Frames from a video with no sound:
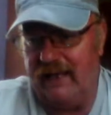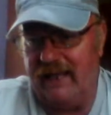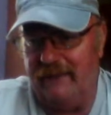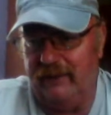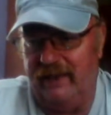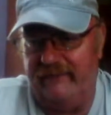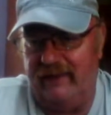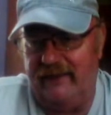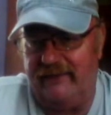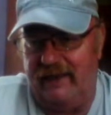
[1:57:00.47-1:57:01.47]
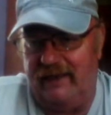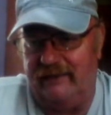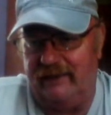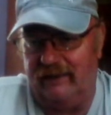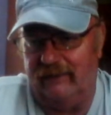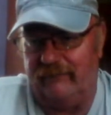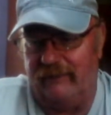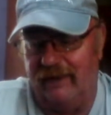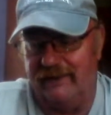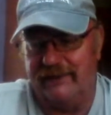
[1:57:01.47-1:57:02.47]
can't believe anything the little
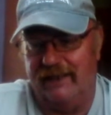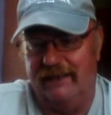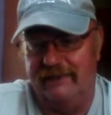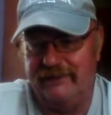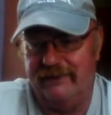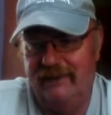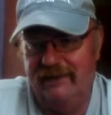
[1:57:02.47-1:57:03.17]
fella says.